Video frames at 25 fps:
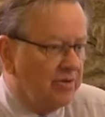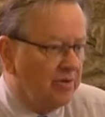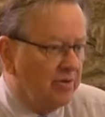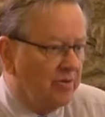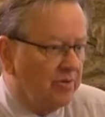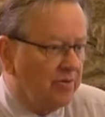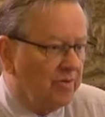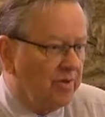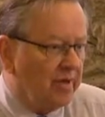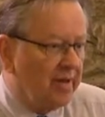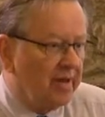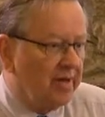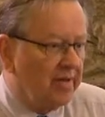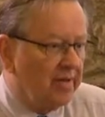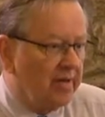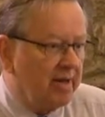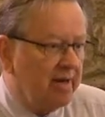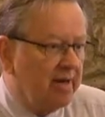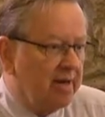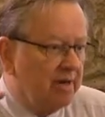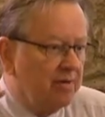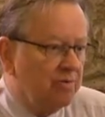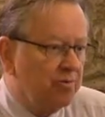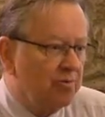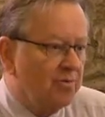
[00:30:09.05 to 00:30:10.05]
So
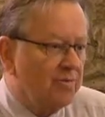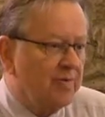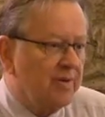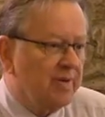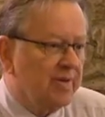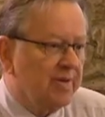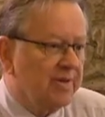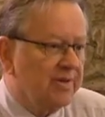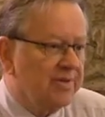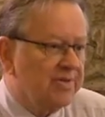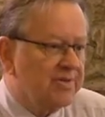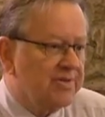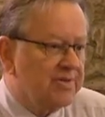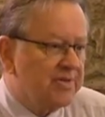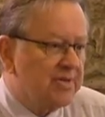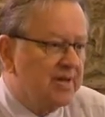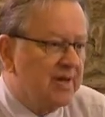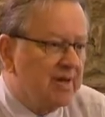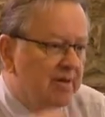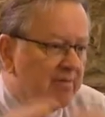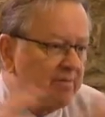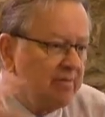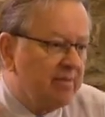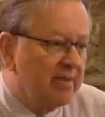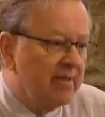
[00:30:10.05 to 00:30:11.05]
they're doing this
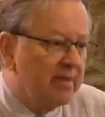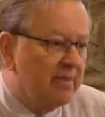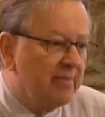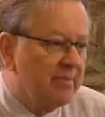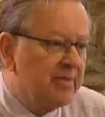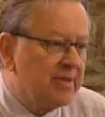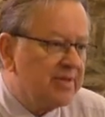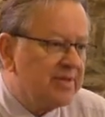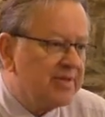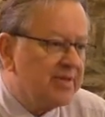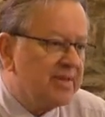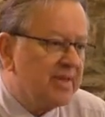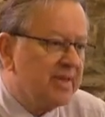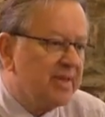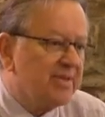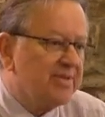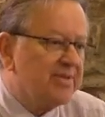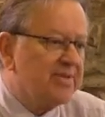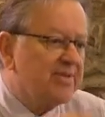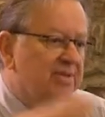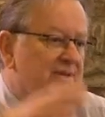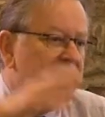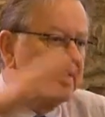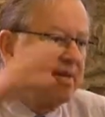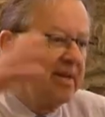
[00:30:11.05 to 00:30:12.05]
with the
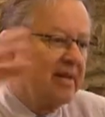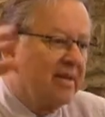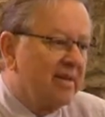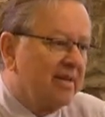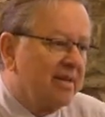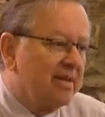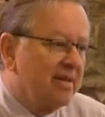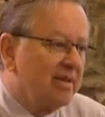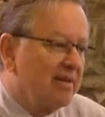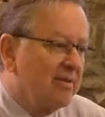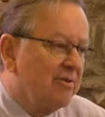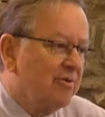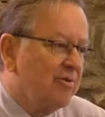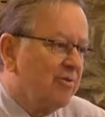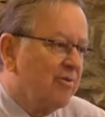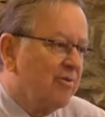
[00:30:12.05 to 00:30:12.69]
mystics, they're